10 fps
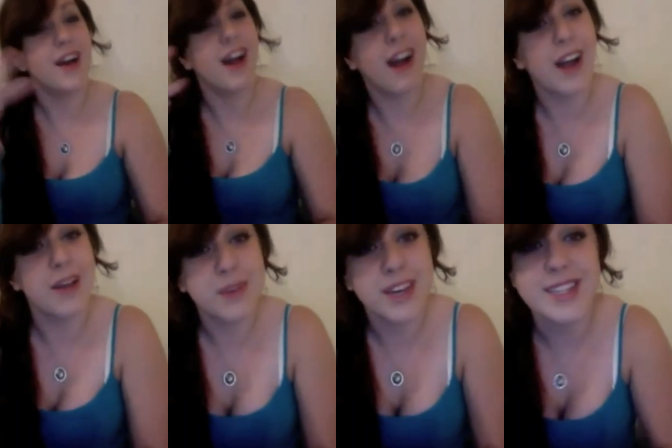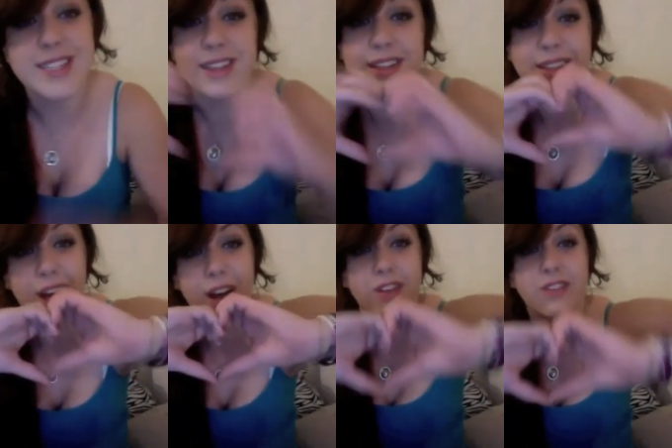Alright, peace,
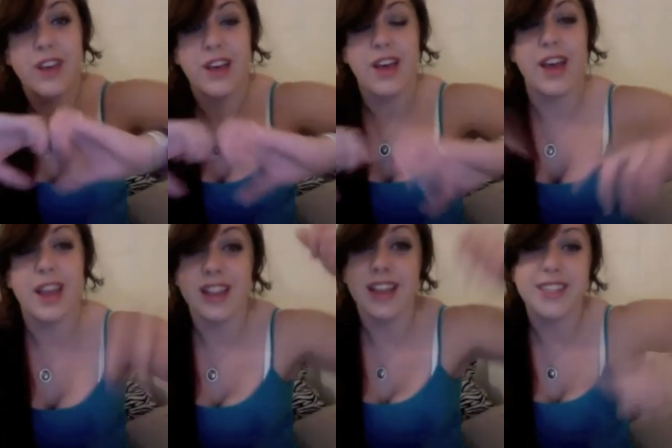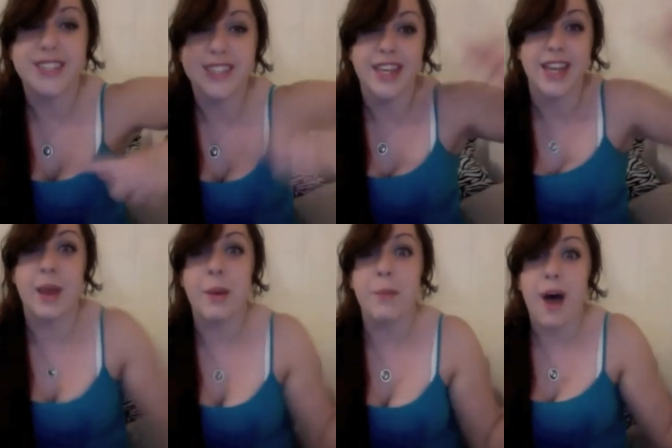love, and Liz Dee
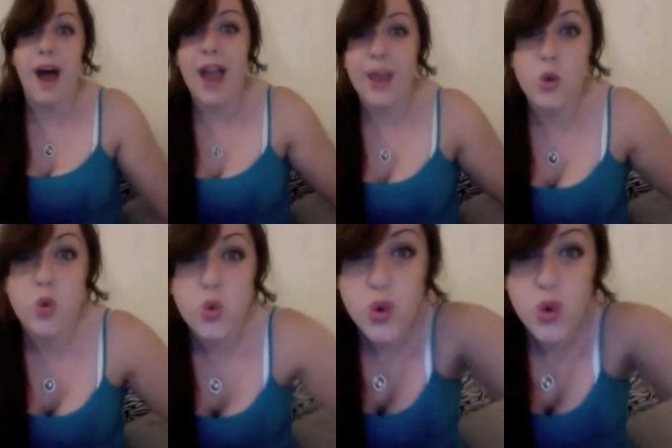Dee. Bye!